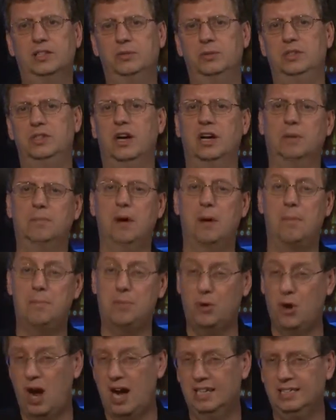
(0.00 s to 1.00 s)
We talk about
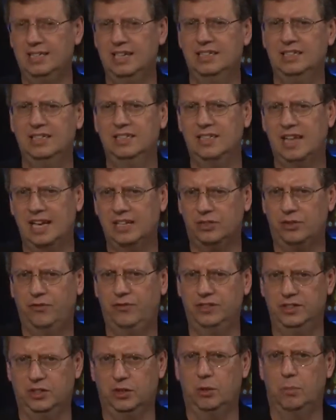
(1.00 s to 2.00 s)
processes,
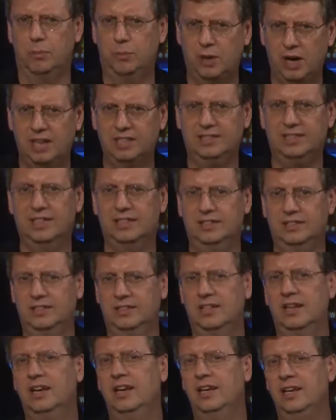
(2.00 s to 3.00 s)
astrophysical processes
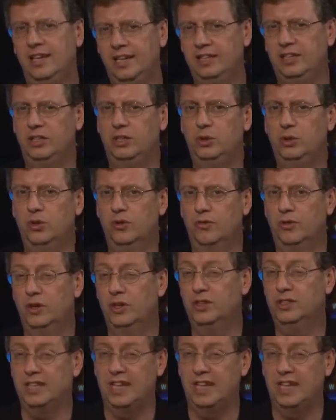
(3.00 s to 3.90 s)
in the universe,